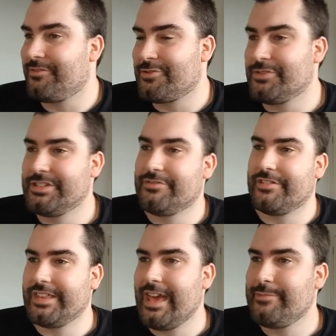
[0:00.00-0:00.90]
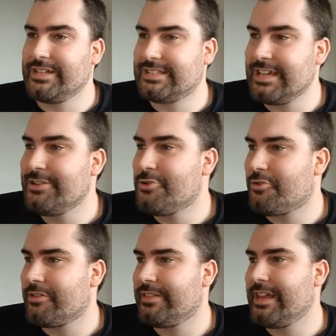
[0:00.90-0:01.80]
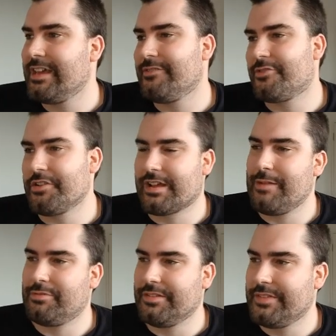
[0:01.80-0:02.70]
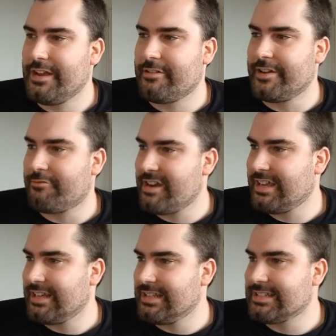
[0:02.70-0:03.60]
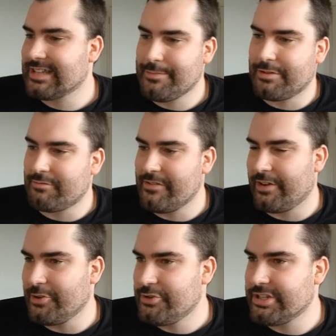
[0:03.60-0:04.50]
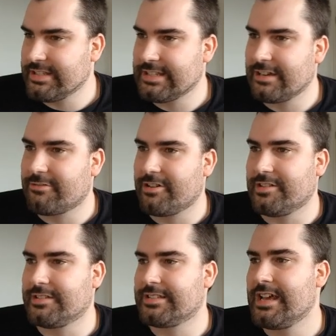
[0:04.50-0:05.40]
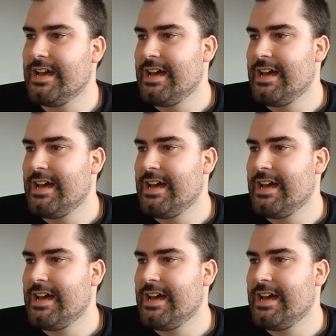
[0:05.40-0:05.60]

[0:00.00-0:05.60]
Of course, you've got the ABC core in there, you've got a couple of Therian Regulus, a couple of Revolution Synchrons,